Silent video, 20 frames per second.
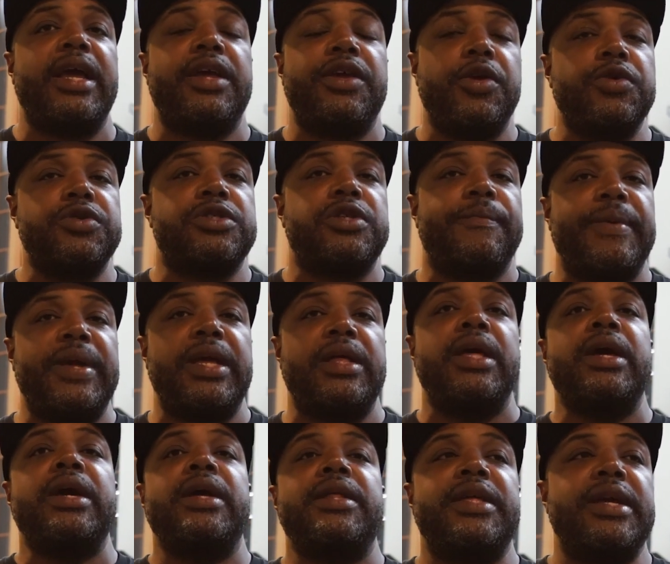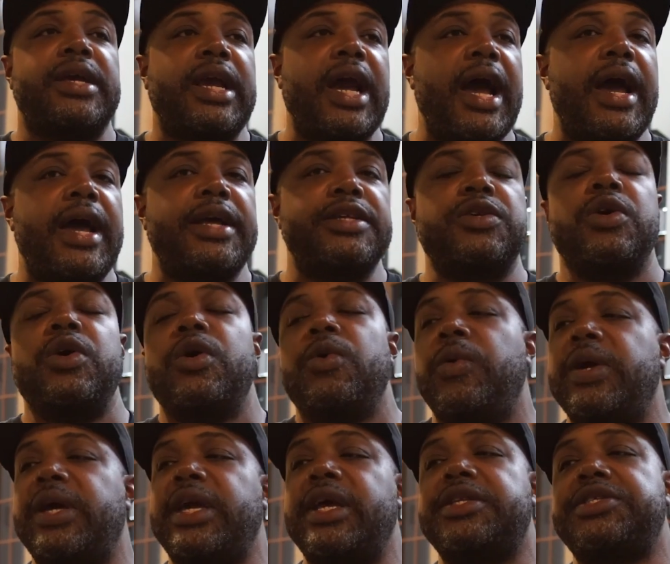It used to be the guys
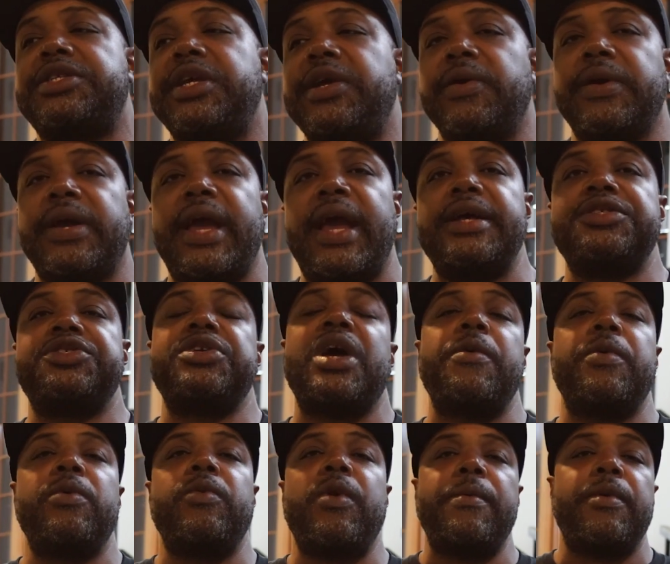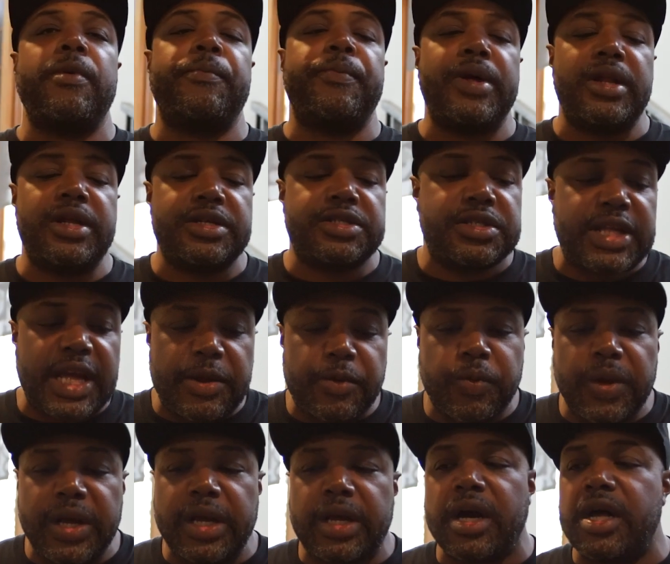would get tear gas, shot with rubber bullets. They
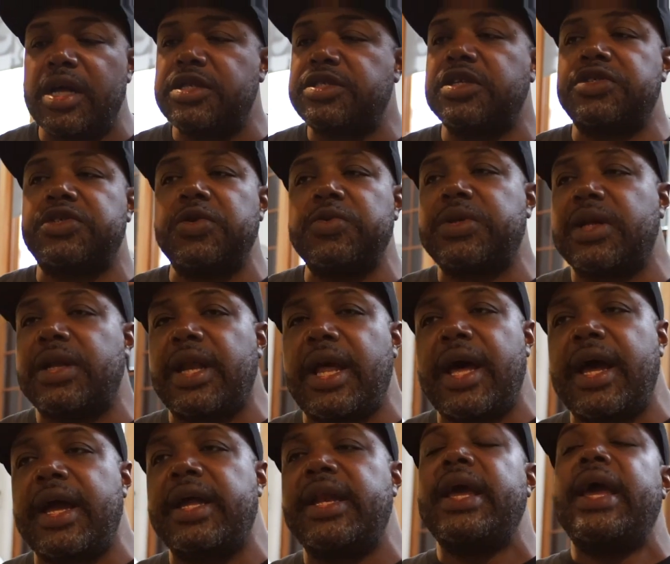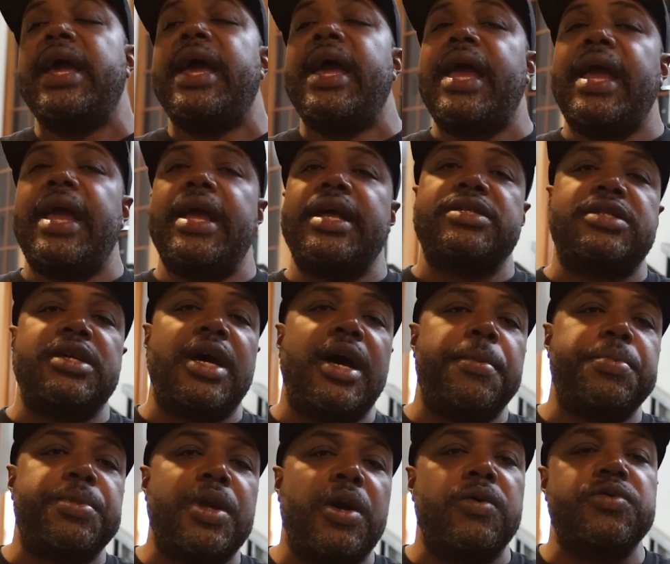reconstitute the line, hands
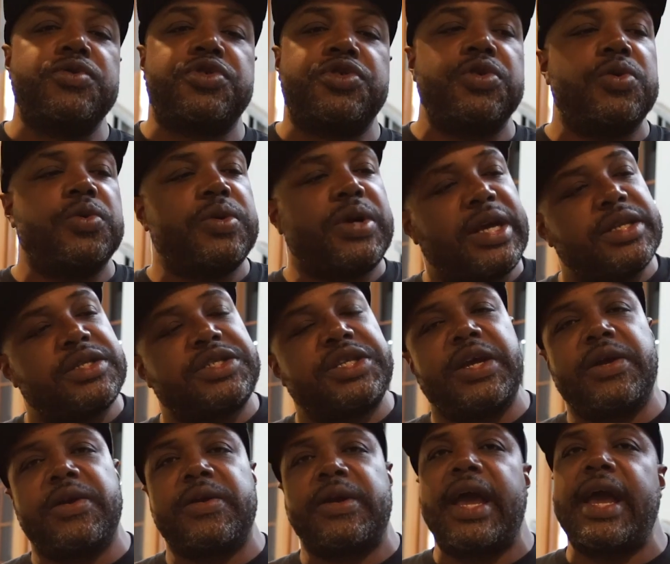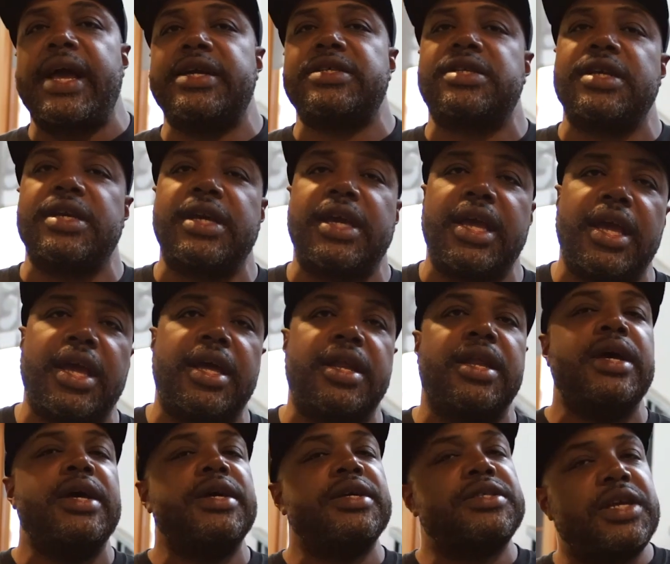up, don't shoot, get tear gassed
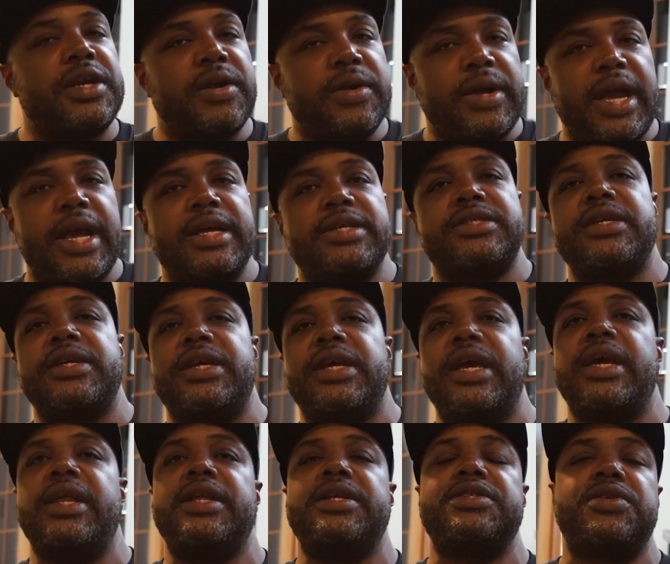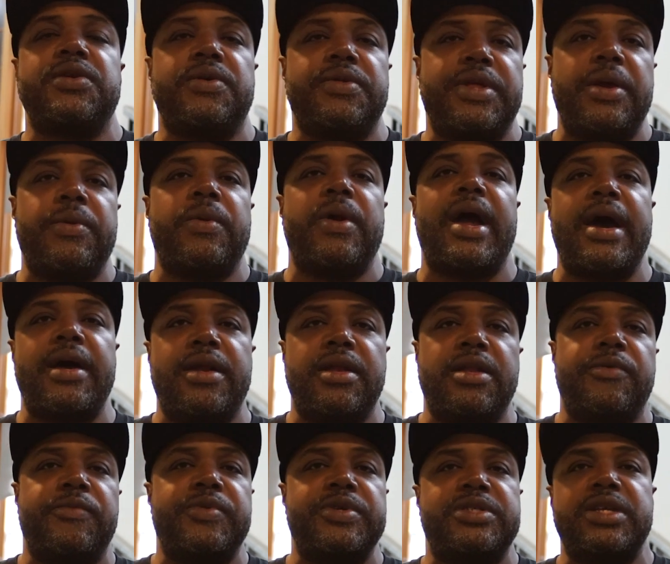again until they were out of
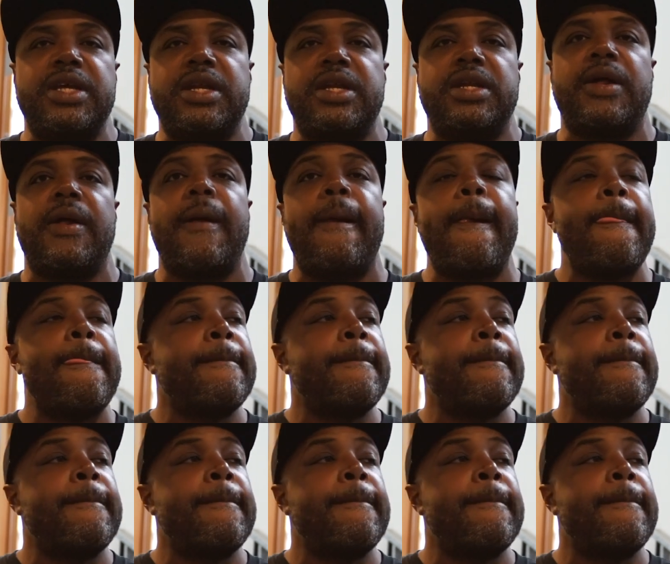the vicinity.